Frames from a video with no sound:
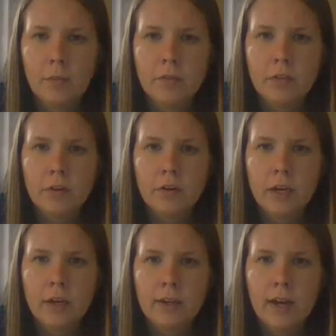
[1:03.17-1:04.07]
So
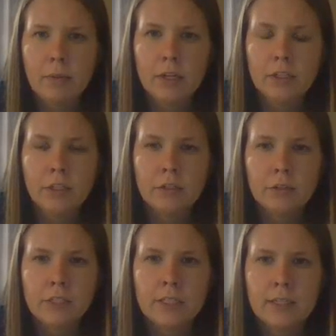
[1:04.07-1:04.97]
a dot plot
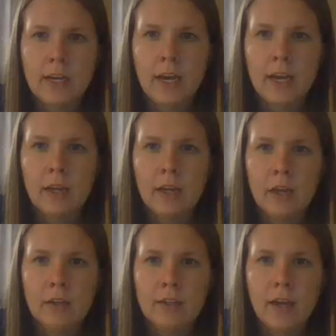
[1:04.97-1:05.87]
shows the
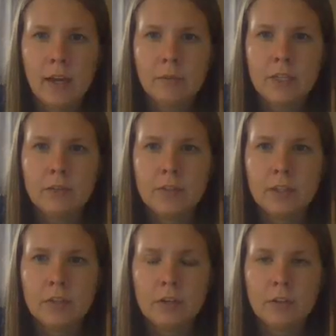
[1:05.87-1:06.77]
times of
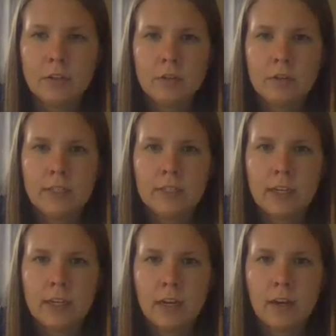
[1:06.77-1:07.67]
6th grade students
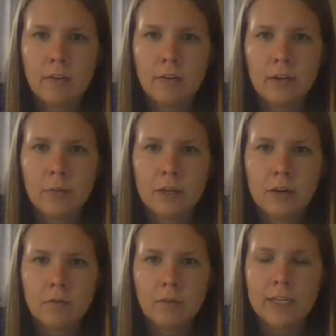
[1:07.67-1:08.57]
in a
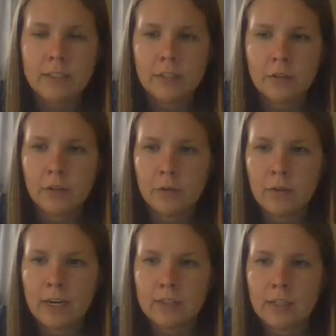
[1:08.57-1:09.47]
100-meter race. So you're
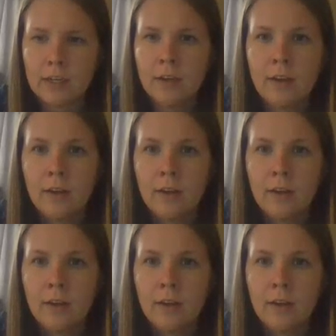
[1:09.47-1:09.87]
racing.